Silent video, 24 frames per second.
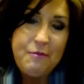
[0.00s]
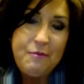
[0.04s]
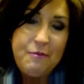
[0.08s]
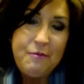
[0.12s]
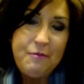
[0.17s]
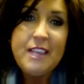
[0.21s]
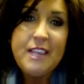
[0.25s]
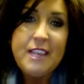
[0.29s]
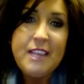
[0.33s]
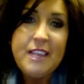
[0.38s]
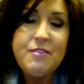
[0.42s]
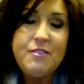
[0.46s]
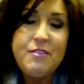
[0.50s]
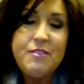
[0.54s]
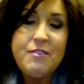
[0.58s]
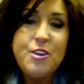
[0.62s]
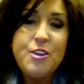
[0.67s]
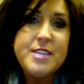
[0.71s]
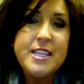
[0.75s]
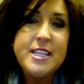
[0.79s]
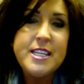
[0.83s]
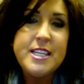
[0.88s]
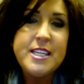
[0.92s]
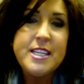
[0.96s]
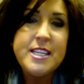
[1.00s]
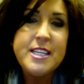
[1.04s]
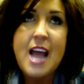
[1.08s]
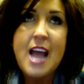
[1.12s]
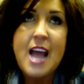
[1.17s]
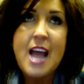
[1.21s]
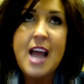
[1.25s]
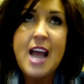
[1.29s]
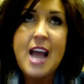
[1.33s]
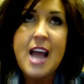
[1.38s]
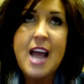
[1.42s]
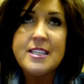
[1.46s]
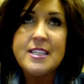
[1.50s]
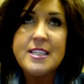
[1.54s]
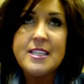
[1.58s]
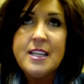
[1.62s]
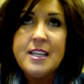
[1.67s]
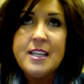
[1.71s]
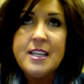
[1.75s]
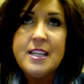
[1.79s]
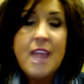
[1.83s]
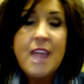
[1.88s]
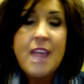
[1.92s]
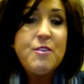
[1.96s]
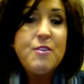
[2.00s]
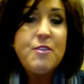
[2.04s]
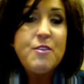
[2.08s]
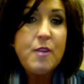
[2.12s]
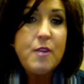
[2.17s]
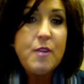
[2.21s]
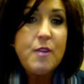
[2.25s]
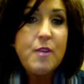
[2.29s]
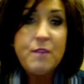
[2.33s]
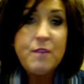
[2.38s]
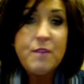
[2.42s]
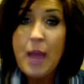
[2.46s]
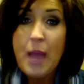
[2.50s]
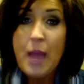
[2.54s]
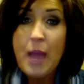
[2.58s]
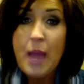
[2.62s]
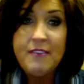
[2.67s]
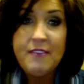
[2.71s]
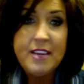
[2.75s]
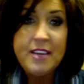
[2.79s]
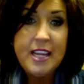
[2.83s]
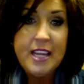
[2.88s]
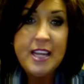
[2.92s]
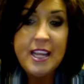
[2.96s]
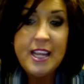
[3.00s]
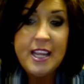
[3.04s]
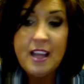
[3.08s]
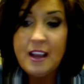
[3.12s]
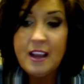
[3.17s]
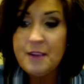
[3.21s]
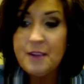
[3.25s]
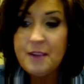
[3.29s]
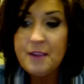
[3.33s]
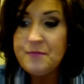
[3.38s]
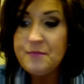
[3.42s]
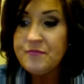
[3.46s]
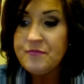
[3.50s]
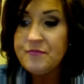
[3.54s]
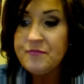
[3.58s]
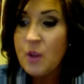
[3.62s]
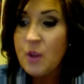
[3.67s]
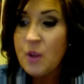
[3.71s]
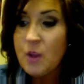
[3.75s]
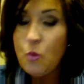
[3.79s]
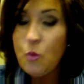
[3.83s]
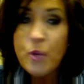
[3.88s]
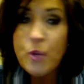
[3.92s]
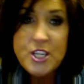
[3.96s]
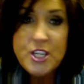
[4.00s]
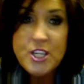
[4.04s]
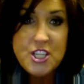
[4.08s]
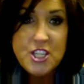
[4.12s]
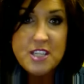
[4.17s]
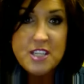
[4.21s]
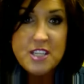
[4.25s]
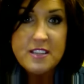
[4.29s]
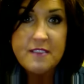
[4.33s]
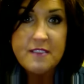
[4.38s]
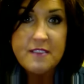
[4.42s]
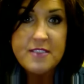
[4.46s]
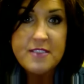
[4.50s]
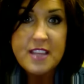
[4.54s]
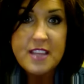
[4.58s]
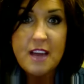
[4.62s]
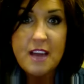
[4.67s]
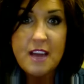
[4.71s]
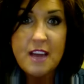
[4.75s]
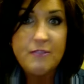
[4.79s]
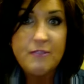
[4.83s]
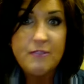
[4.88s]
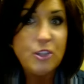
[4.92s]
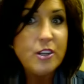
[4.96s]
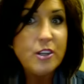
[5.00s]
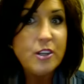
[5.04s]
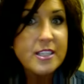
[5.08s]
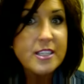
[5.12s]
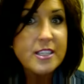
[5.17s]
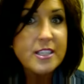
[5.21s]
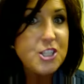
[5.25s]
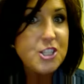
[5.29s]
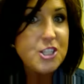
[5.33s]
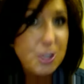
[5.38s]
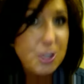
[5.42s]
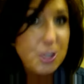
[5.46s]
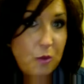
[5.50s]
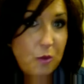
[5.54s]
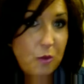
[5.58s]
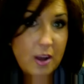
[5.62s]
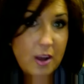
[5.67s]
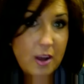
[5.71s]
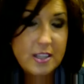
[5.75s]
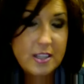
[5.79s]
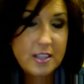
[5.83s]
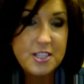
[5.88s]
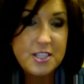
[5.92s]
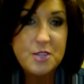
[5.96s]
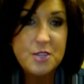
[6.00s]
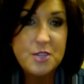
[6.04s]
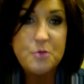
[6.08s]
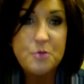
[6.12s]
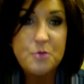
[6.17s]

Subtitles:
If you did not, if you have any wishes of looks that you want to